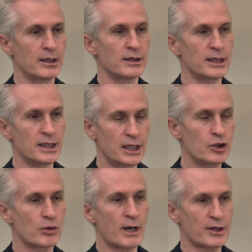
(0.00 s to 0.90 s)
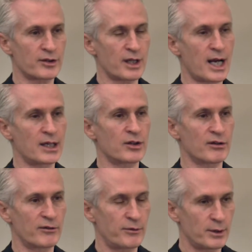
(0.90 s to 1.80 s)
the indirect signs
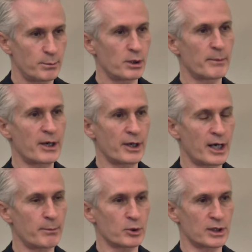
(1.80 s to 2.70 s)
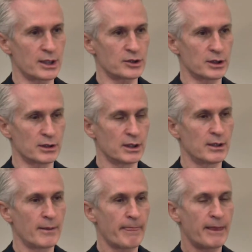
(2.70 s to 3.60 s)
of pulmonary hypertension.
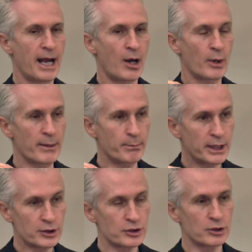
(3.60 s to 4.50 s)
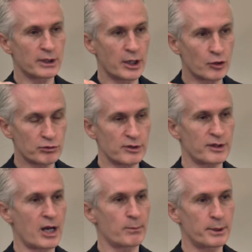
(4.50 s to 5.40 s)
Now, an
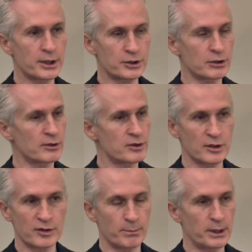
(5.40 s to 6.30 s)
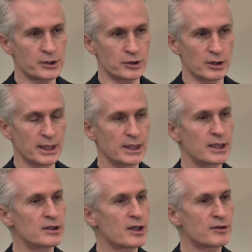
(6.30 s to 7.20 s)
ultrasound picture, is just a picture.
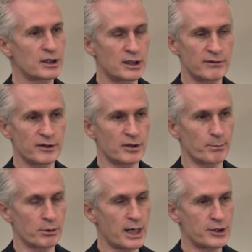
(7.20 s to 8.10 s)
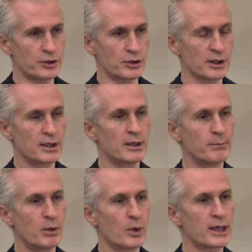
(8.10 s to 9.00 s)
It doesn't give us a pressure,
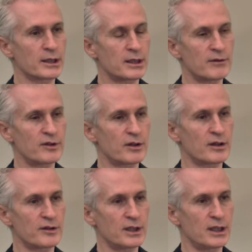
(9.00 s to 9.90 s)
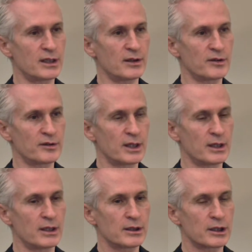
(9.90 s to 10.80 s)
but what it gives us is
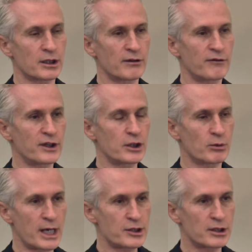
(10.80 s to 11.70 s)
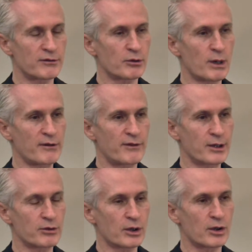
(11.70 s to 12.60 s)
the configuration of the right
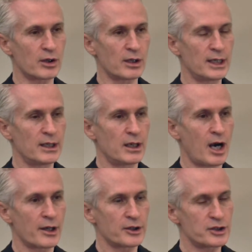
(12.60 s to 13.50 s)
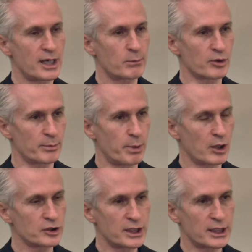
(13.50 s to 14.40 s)
ventricle. Are the chambers
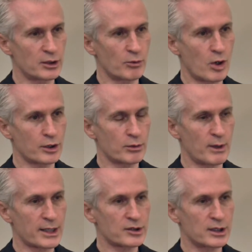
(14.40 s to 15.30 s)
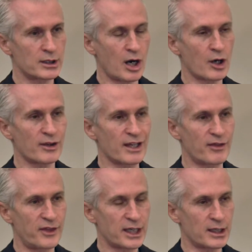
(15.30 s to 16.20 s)
bulging in the wrong direction? Are they
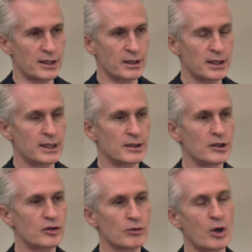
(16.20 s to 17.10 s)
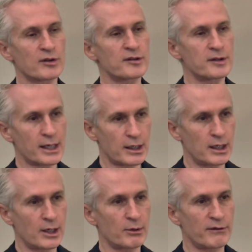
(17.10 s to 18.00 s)
thickened? These are all
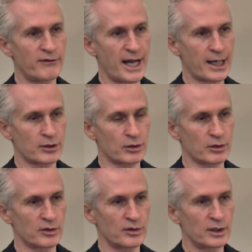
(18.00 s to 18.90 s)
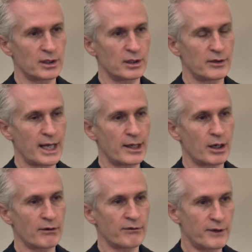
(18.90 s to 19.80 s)
secondary factors that
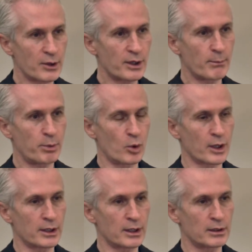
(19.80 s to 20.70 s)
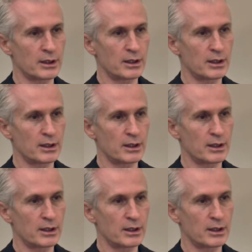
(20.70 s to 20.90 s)
are very important